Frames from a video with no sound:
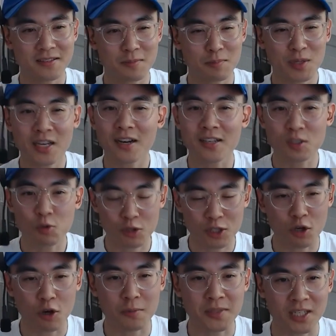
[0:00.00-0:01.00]
Because we're
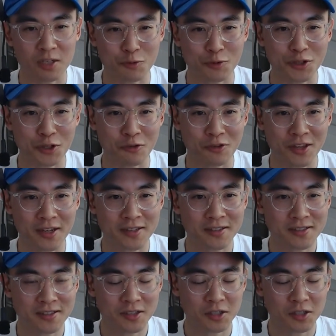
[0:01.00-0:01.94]
so obsessed with new things,